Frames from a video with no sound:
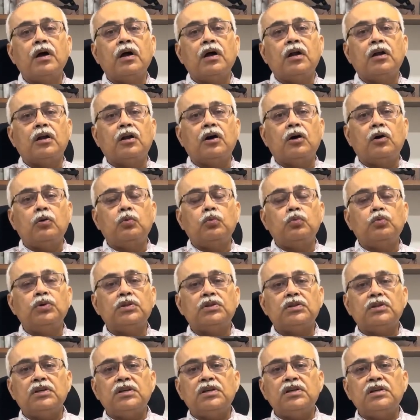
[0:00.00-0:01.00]
Now,
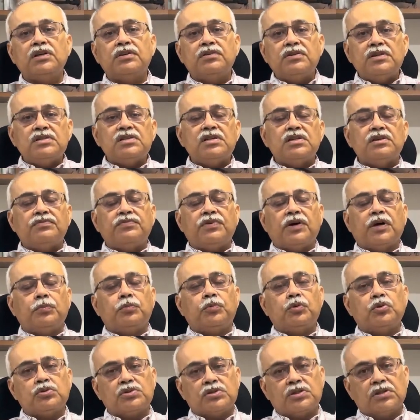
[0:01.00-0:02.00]
with increasing
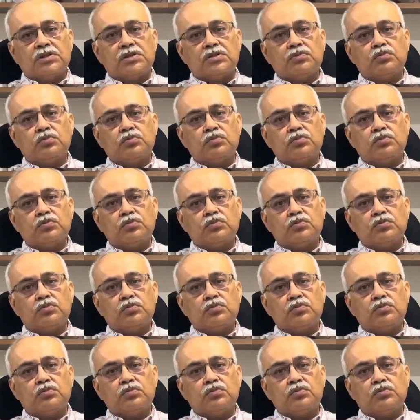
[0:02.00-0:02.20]
fibrosis,